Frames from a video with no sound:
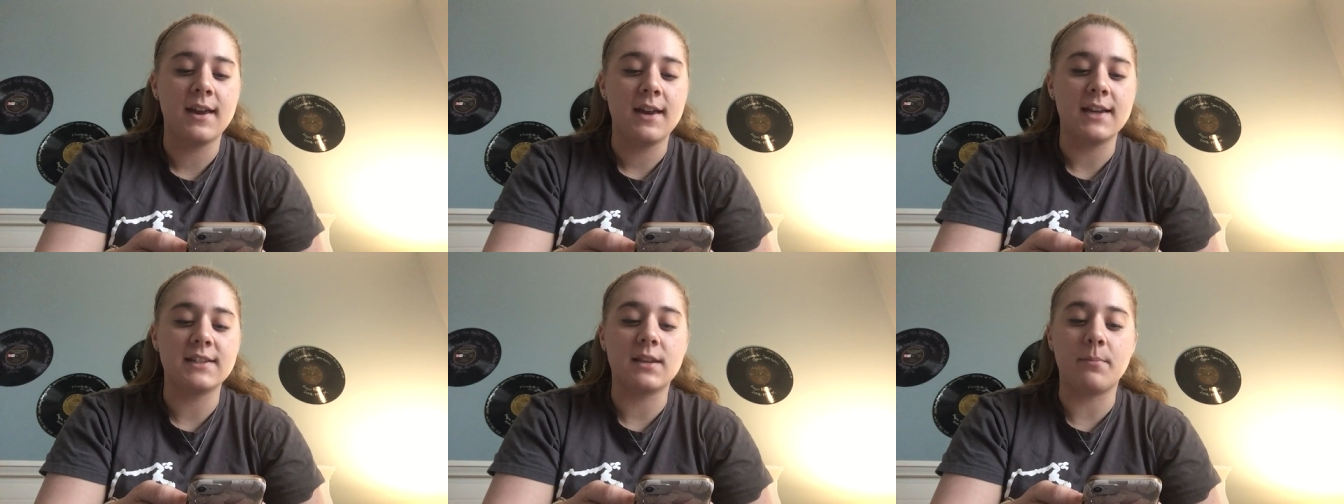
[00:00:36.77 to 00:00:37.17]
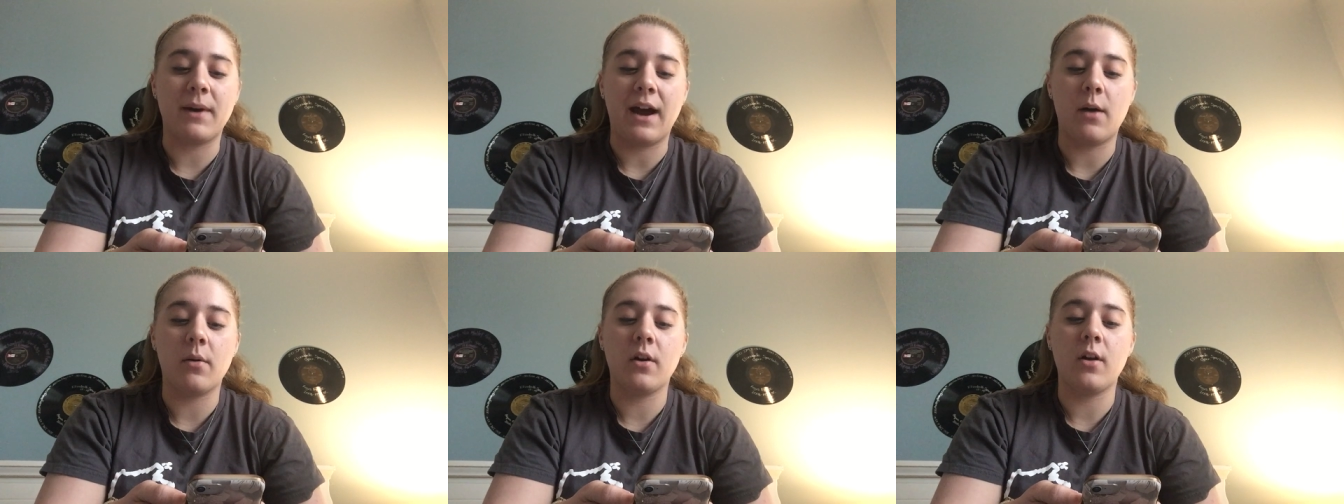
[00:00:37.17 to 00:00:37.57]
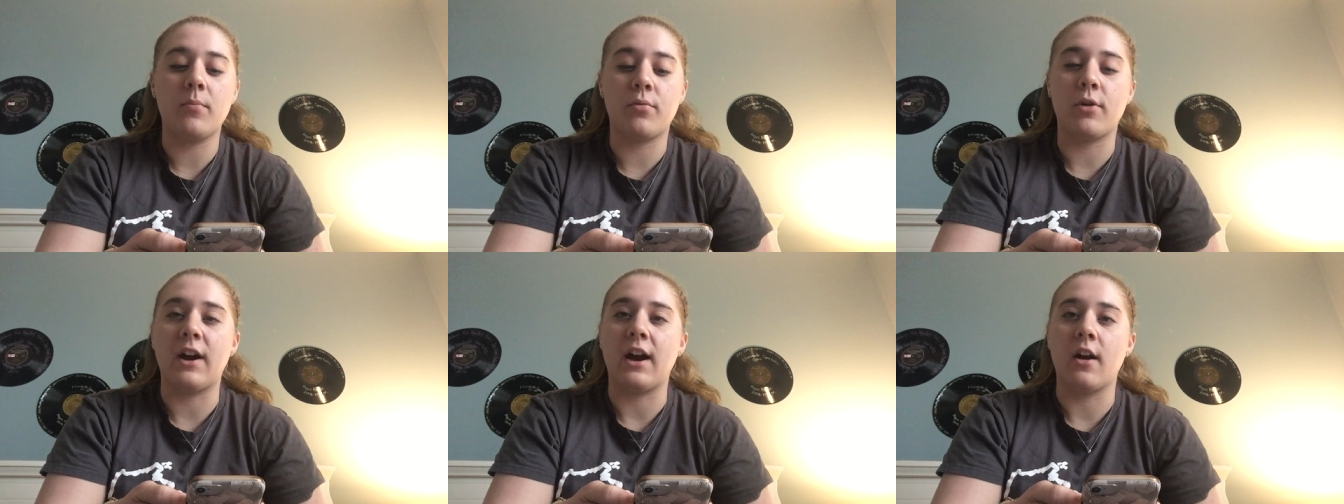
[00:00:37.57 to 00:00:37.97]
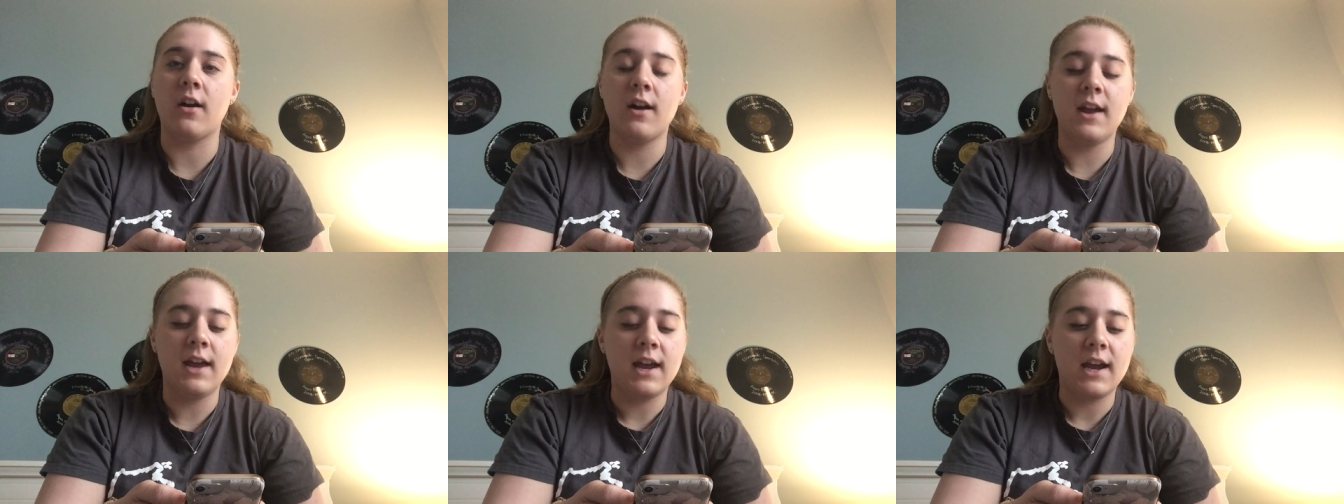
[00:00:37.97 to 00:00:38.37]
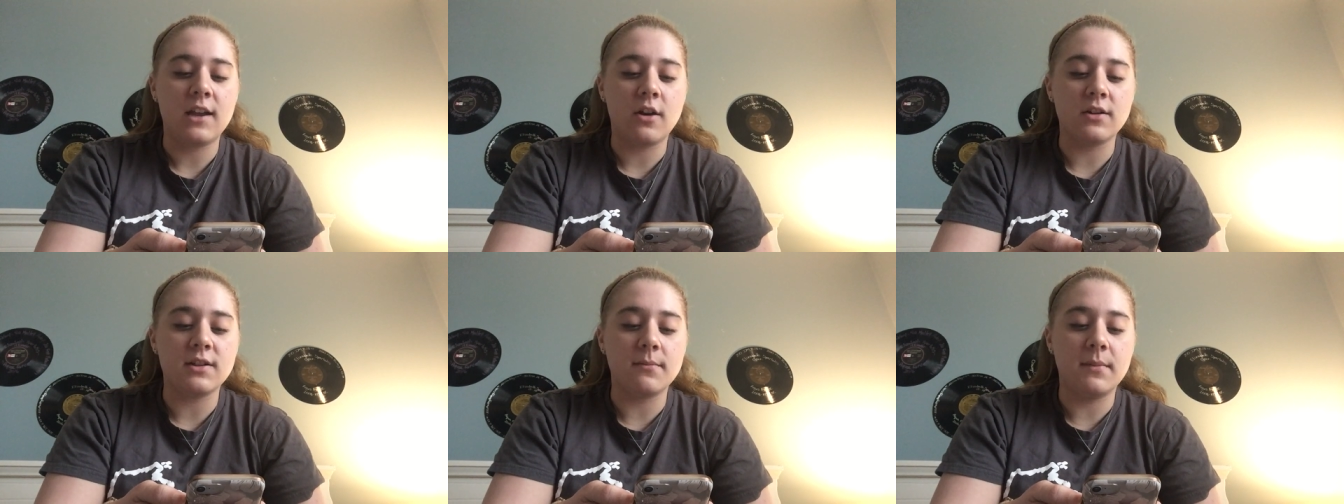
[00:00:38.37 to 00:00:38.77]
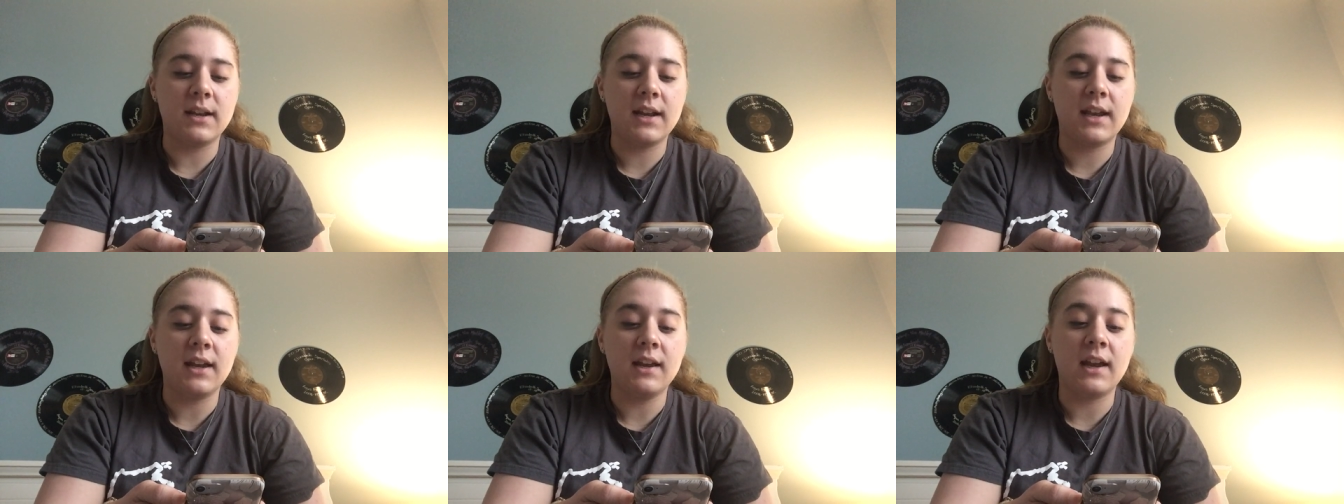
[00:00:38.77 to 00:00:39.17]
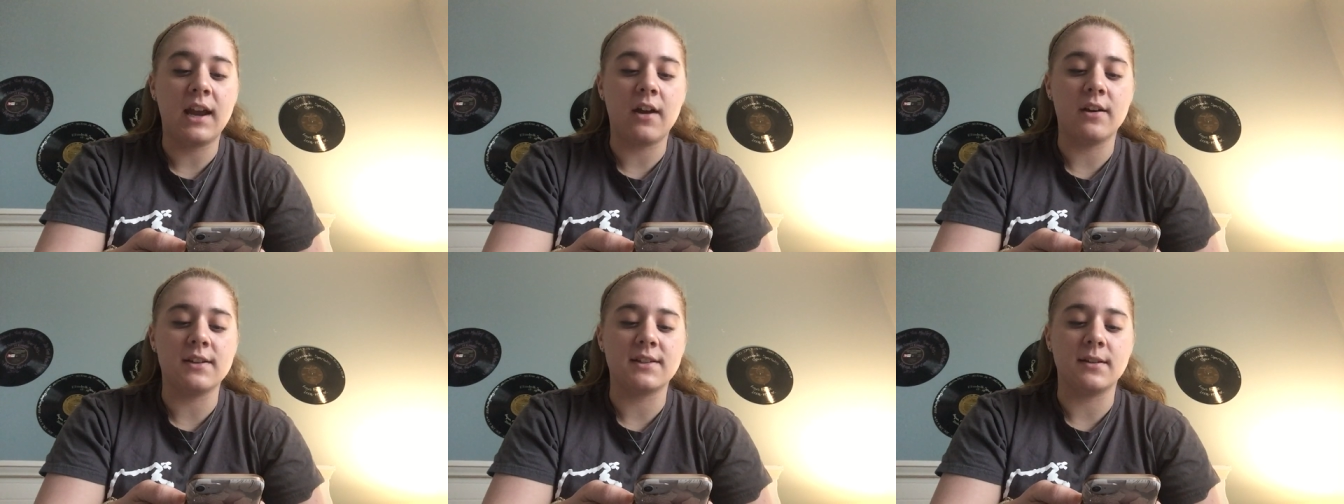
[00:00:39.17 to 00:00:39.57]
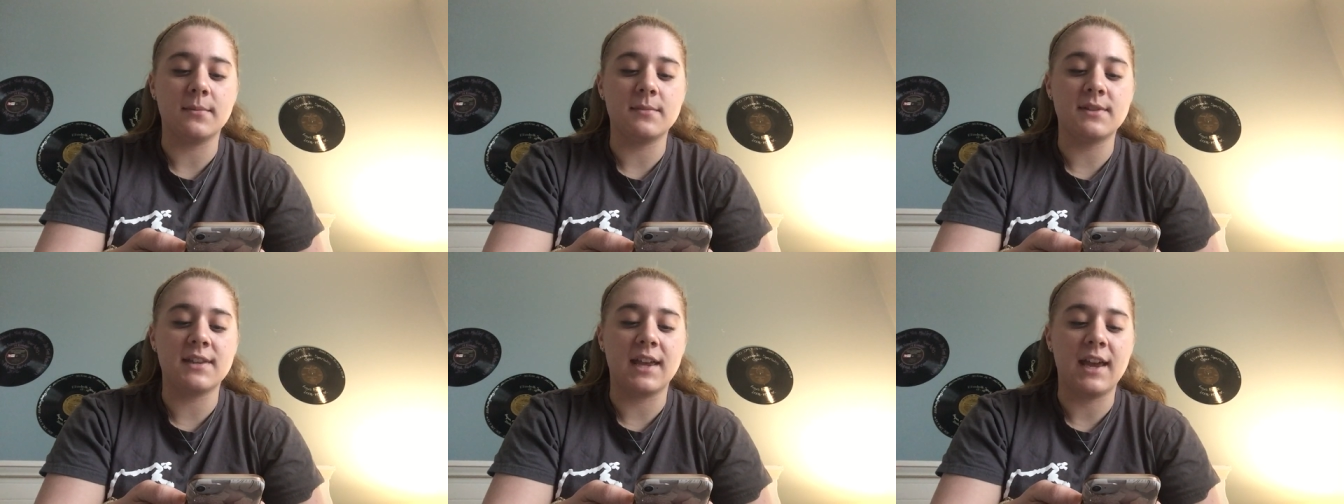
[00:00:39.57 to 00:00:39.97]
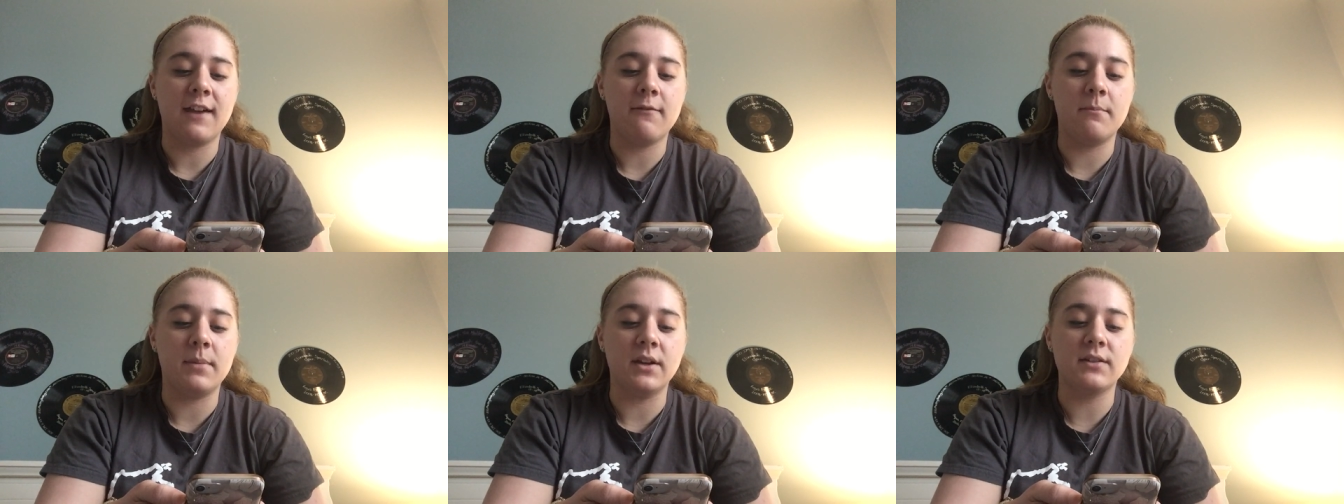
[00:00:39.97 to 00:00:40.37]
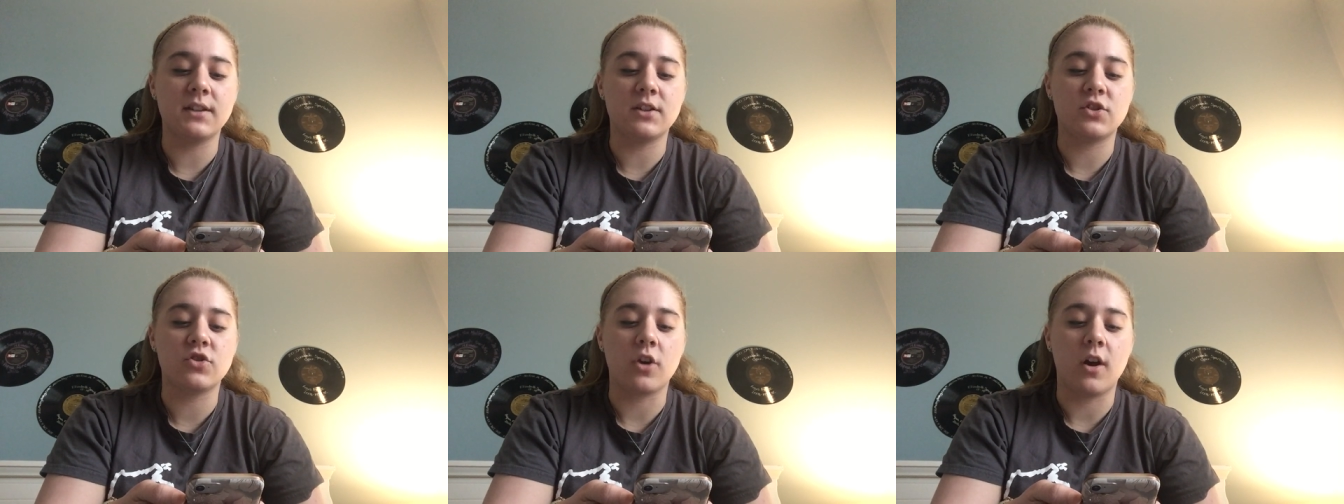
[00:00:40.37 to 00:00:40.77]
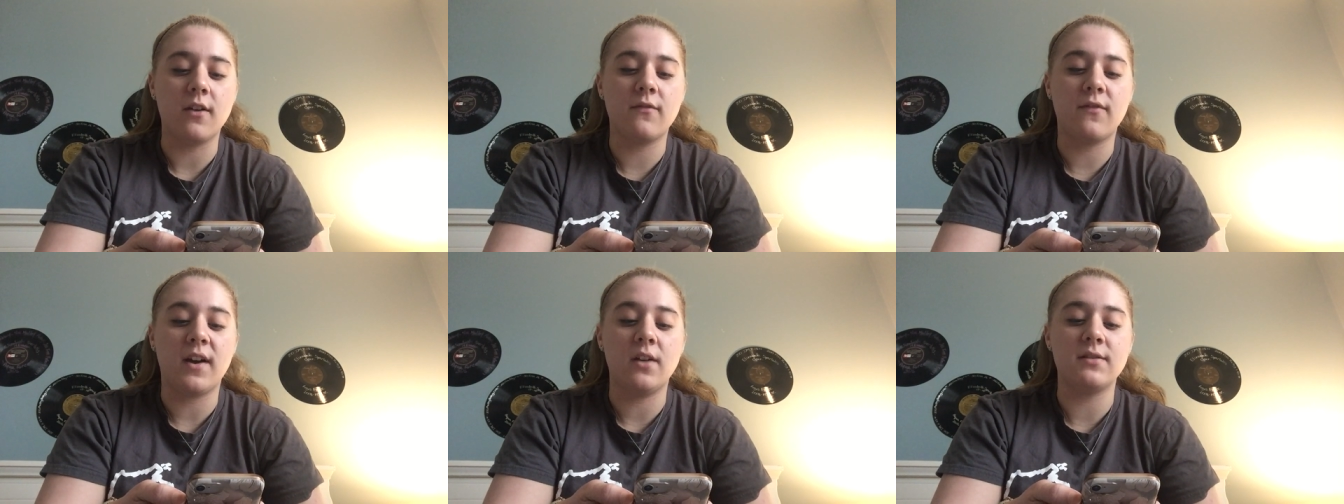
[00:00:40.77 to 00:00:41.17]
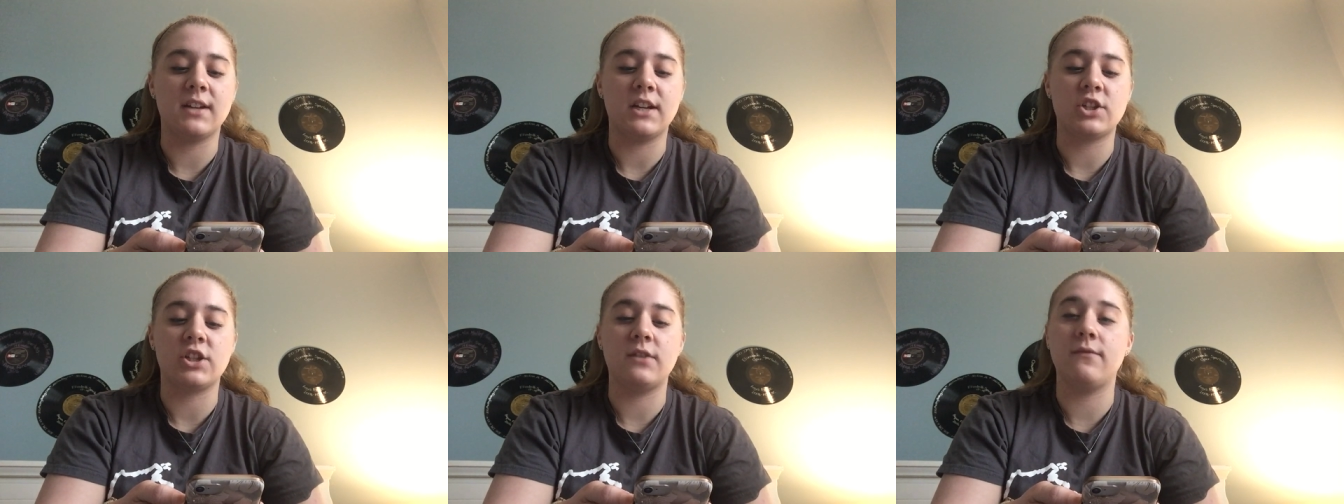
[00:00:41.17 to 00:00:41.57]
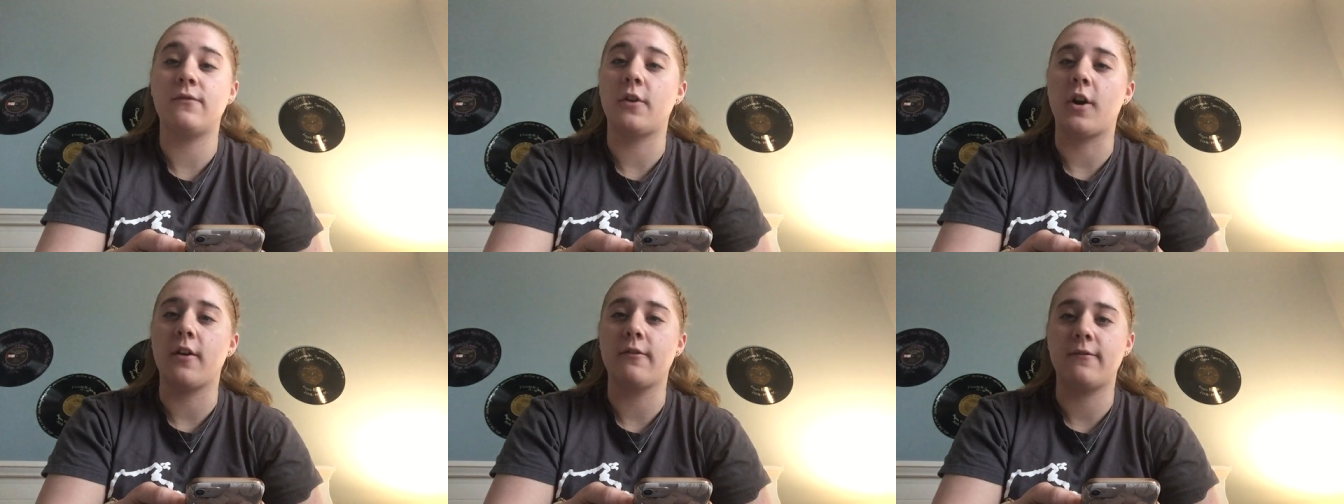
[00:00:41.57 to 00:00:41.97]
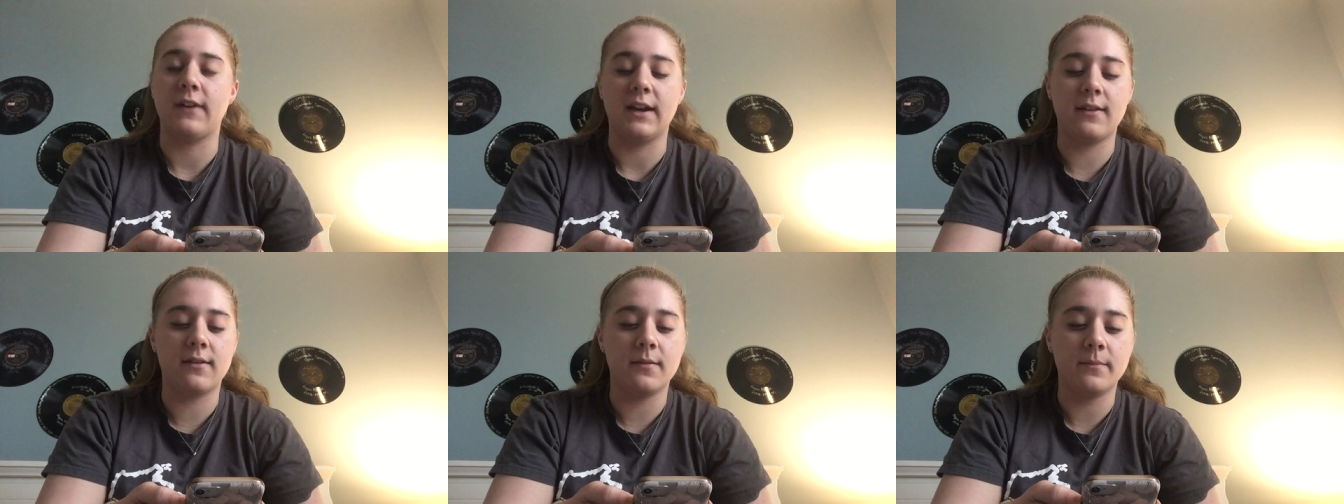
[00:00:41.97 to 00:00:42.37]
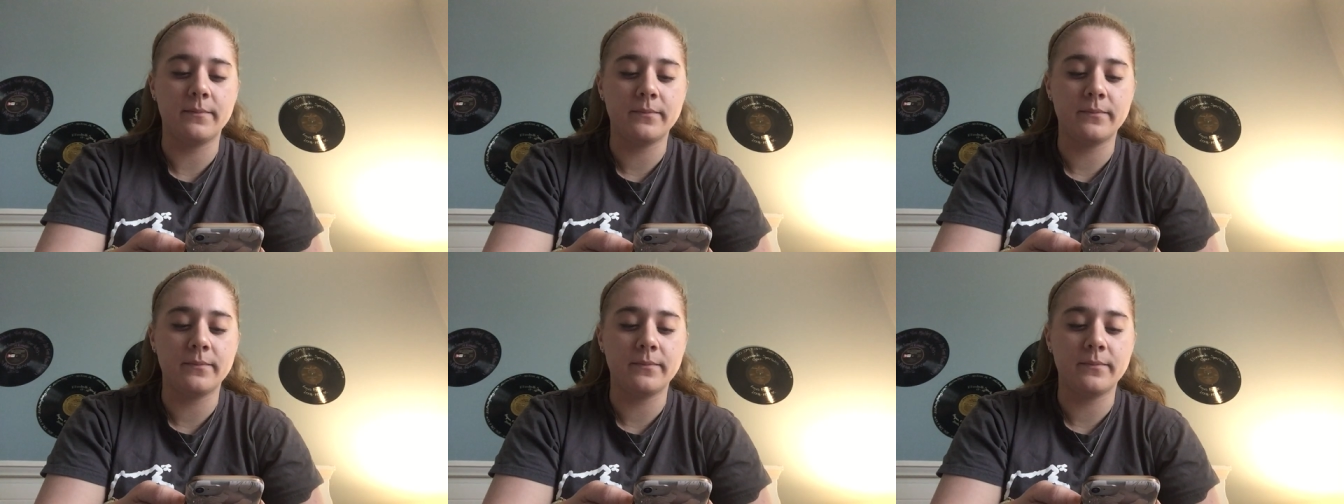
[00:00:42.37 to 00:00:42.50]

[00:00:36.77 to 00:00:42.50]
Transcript: is the power of prayer and our Dominican charisms that have built a strong foundation for our faith.